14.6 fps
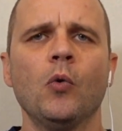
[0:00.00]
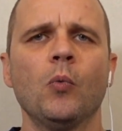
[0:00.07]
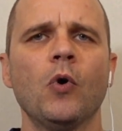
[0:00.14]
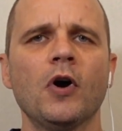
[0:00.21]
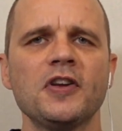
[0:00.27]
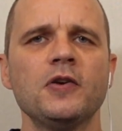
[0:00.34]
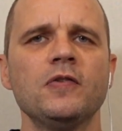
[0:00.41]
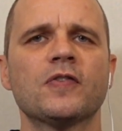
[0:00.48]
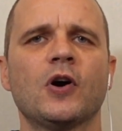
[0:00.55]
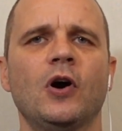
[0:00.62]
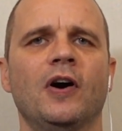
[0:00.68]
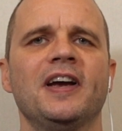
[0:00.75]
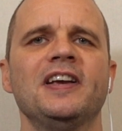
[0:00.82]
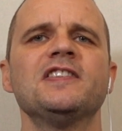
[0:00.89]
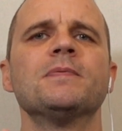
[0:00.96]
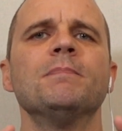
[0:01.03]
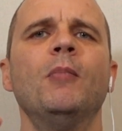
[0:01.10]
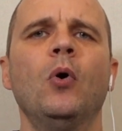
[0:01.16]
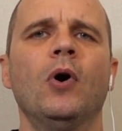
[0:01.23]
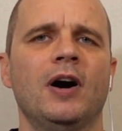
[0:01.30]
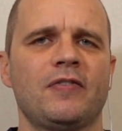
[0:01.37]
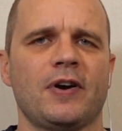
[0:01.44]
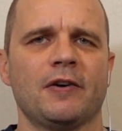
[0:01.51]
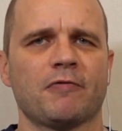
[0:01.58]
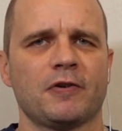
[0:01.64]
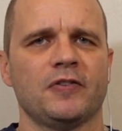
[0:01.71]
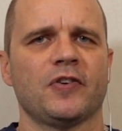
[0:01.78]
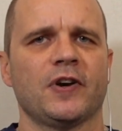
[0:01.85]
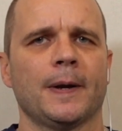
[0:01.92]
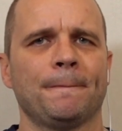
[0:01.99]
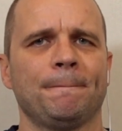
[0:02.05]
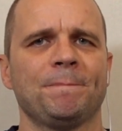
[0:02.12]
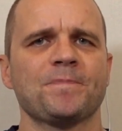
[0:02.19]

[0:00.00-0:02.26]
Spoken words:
what you've got is more of everything.